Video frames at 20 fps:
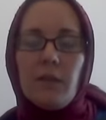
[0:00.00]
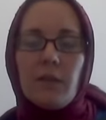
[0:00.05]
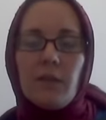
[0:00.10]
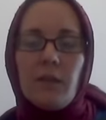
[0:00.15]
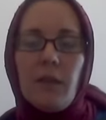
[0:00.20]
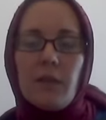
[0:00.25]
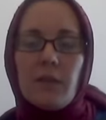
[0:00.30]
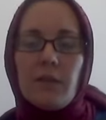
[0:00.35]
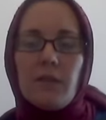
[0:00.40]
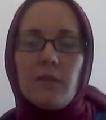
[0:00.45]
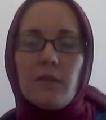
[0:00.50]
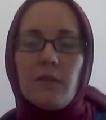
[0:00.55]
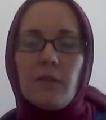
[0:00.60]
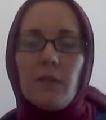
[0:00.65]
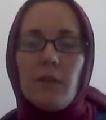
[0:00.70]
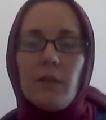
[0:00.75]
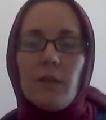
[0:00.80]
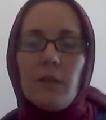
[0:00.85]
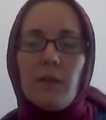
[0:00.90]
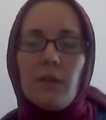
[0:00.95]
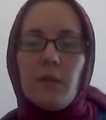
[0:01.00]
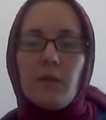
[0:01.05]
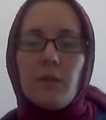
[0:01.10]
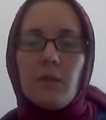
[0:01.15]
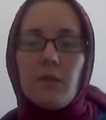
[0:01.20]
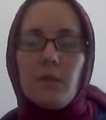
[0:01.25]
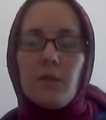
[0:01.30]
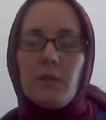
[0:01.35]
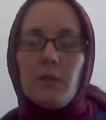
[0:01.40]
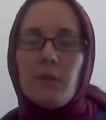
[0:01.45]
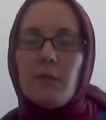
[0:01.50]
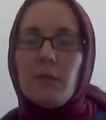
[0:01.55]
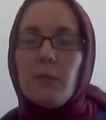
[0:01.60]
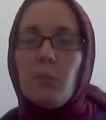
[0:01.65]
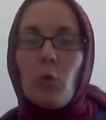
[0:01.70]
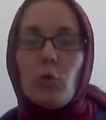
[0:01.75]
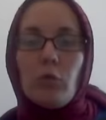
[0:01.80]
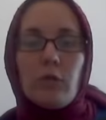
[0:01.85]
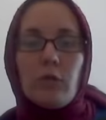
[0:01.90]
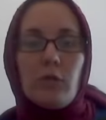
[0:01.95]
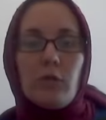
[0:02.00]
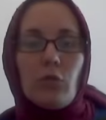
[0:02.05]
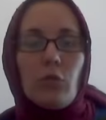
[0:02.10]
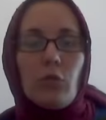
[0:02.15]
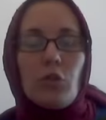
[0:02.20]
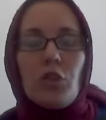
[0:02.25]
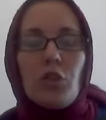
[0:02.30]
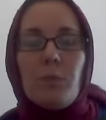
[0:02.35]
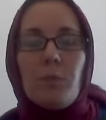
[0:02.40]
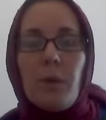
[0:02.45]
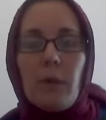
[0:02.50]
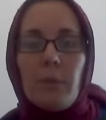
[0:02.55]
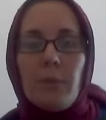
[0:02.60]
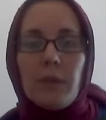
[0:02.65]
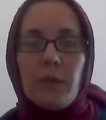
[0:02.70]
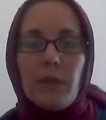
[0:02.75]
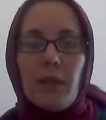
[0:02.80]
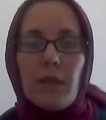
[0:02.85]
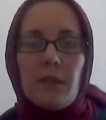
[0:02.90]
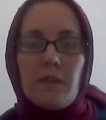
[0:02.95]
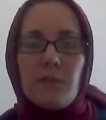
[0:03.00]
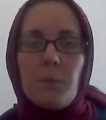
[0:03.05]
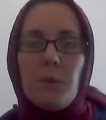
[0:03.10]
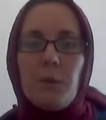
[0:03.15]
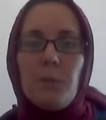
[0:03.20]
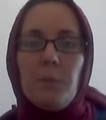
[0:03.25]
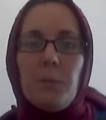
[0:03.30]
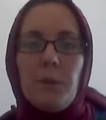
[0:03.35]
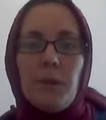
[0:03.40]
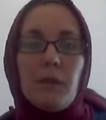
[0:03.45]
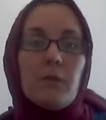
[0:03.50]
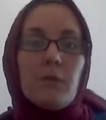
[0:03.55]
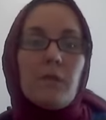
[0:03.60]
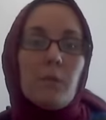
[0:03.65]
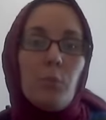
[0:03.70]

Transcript: that the modern Turkish Republic has been built